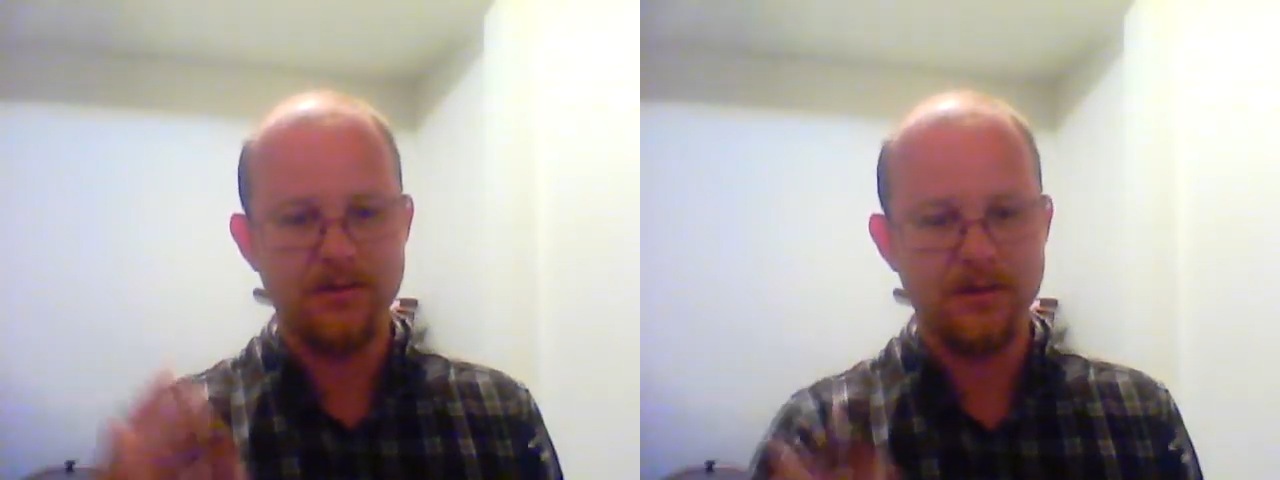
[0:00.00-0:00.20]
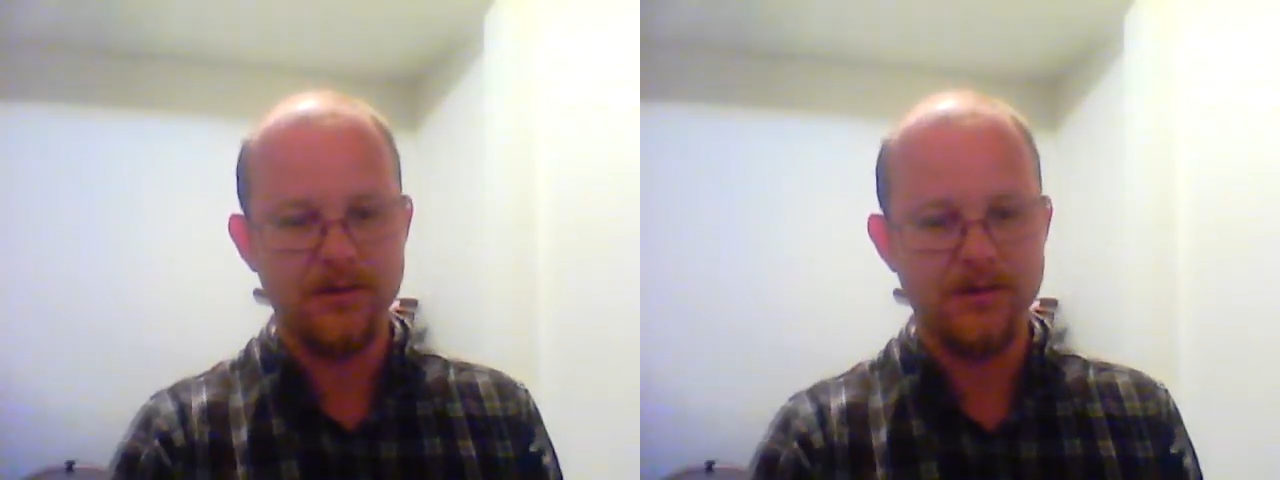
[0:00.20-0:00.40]

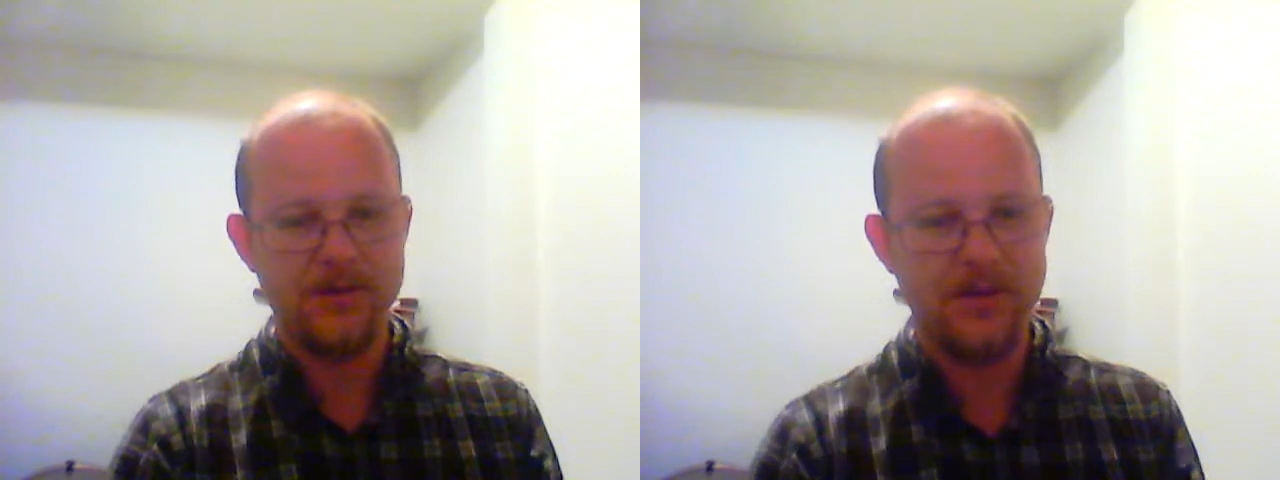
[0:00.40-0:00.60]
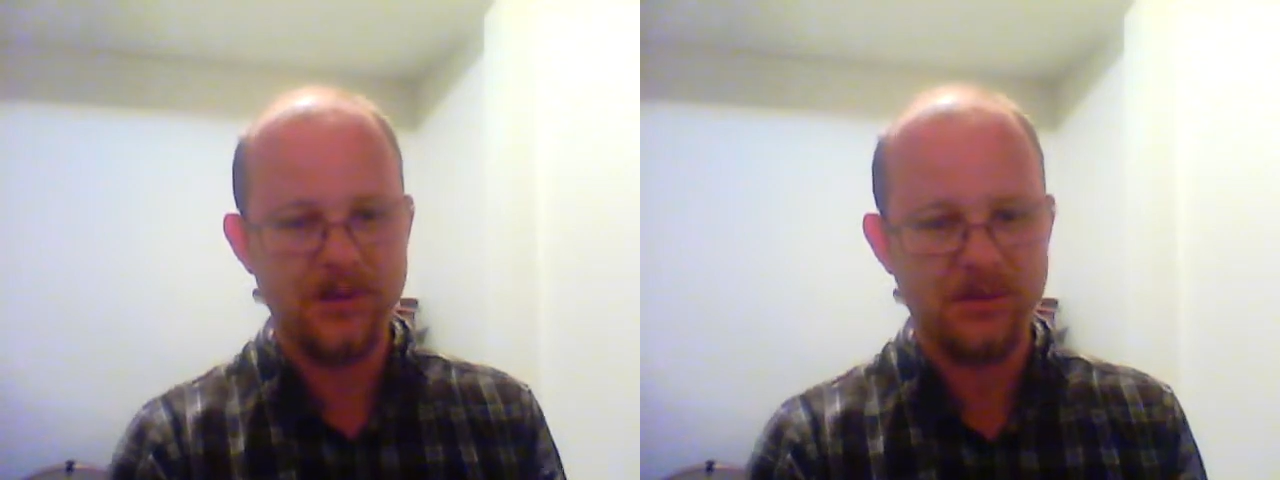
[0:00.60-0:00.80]

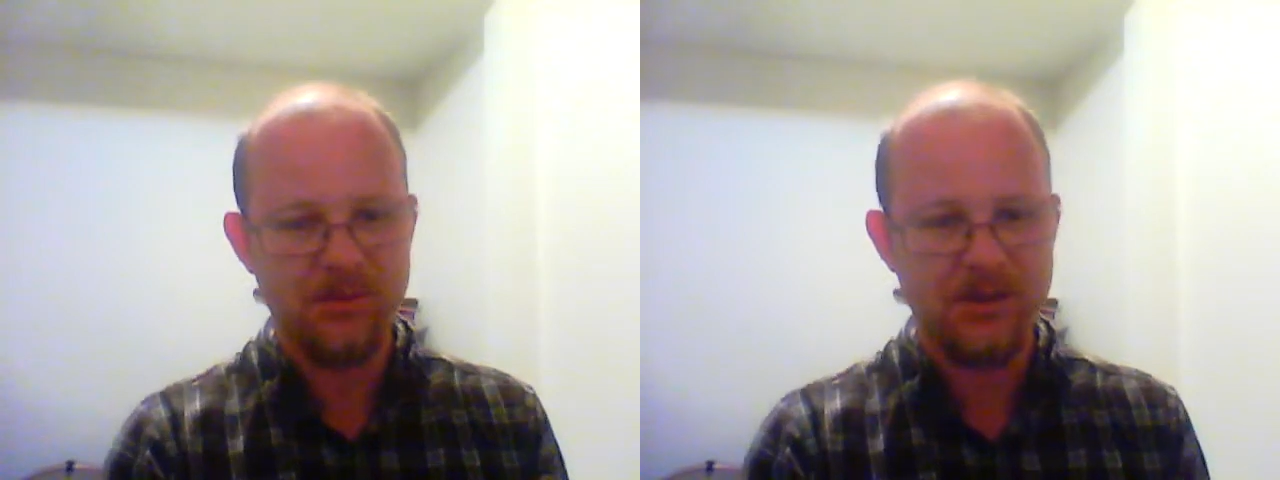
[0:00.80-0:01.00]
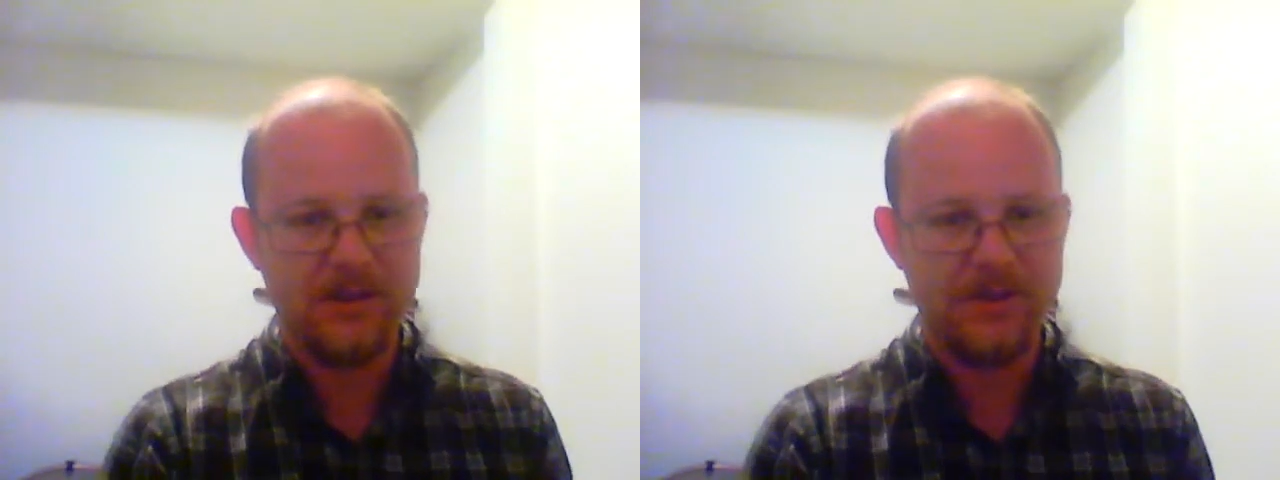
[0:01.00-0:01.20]
the
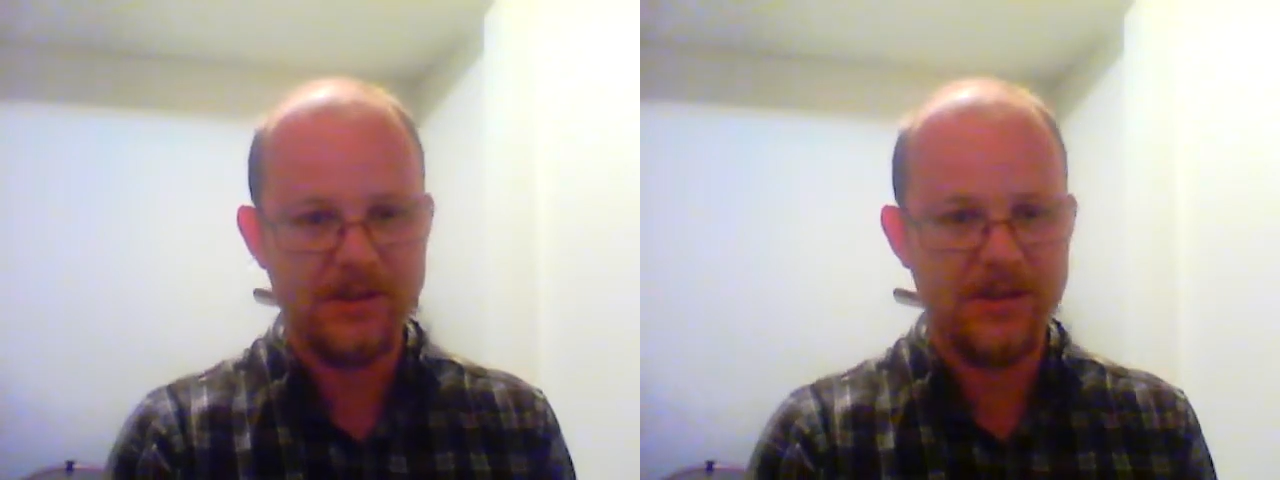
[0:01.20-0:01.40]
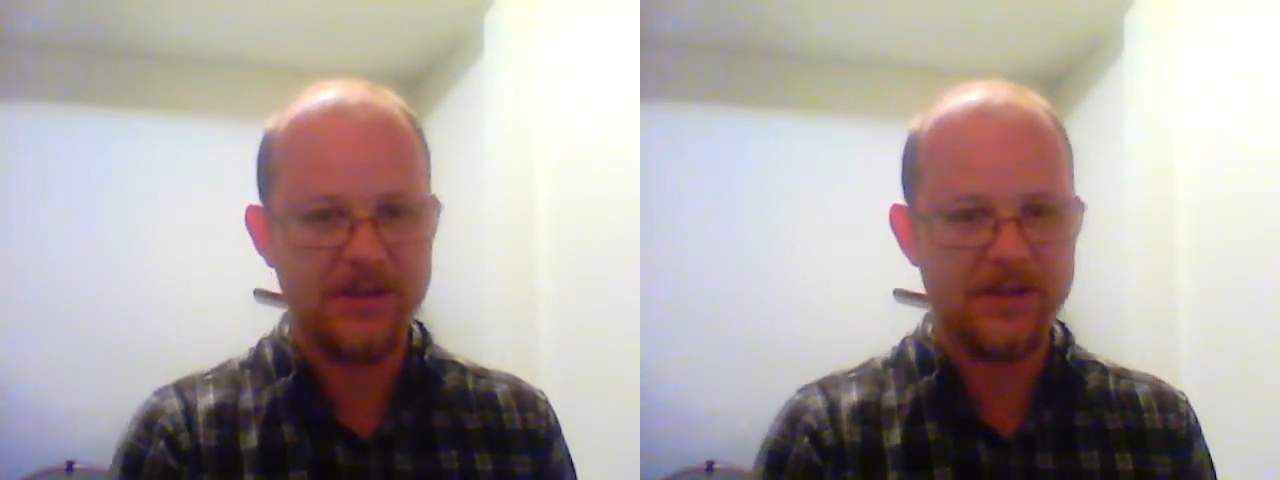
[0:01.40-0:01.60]
box
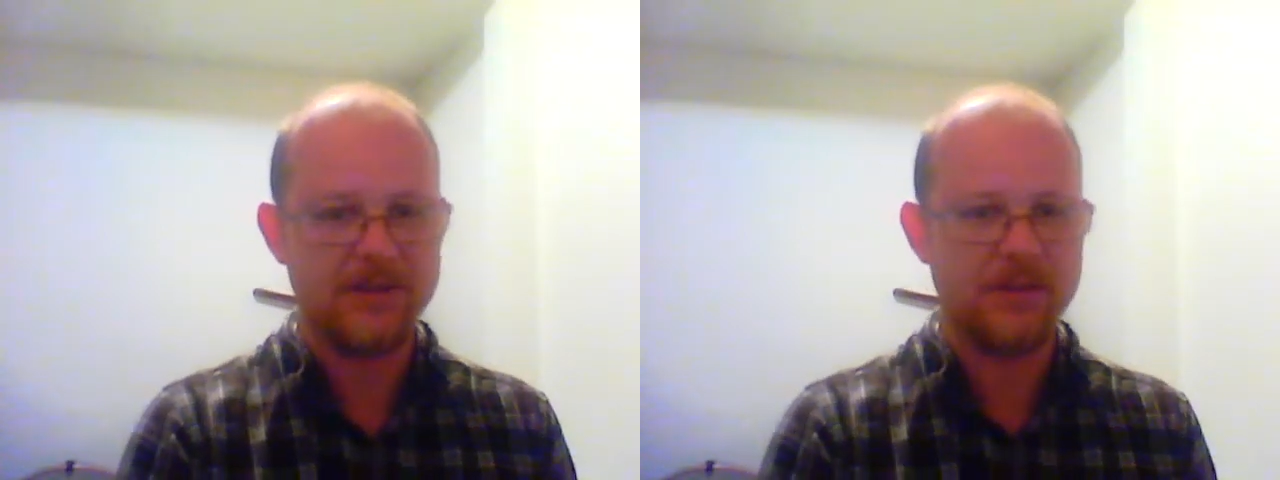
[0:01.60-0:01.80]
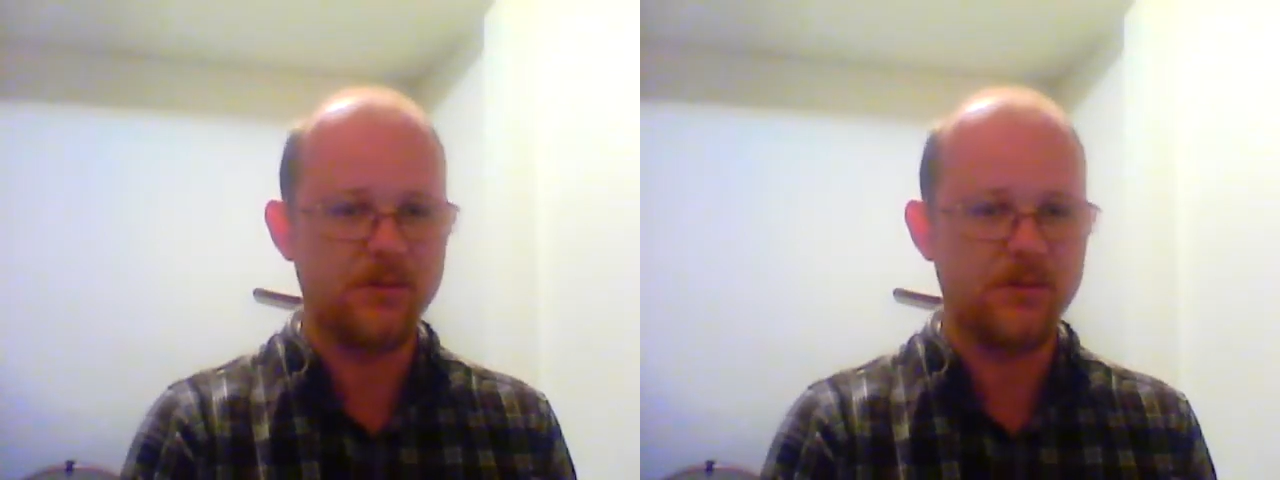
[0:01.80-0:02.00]
kind of
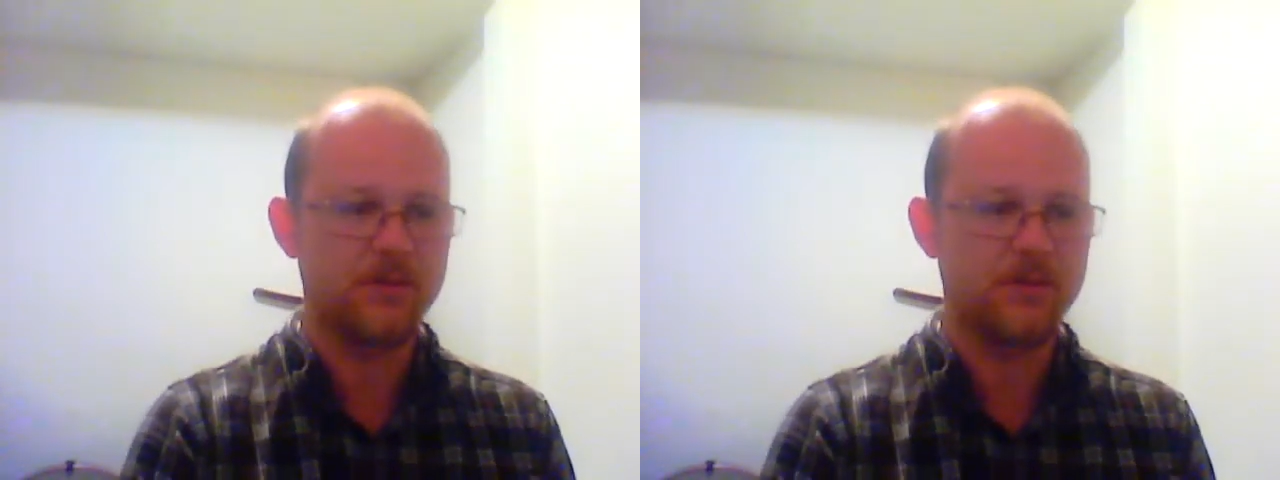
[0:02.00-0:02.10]
stout,